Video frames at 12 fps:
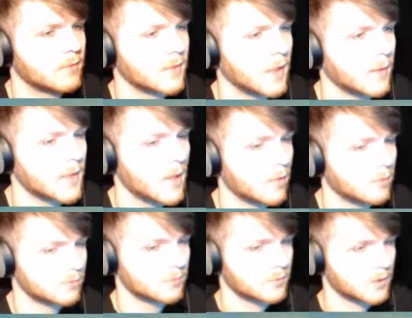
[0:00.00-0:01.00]
There we go.
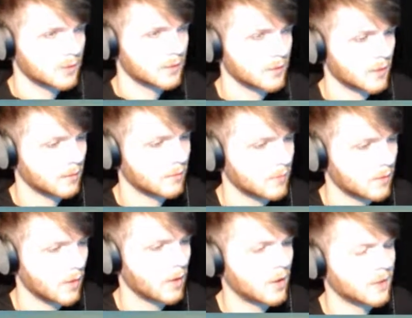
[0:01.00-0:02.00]

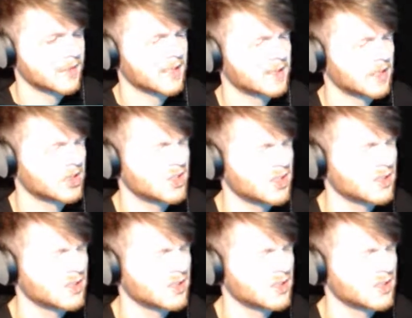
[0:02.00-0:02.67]
Oh, not the jungle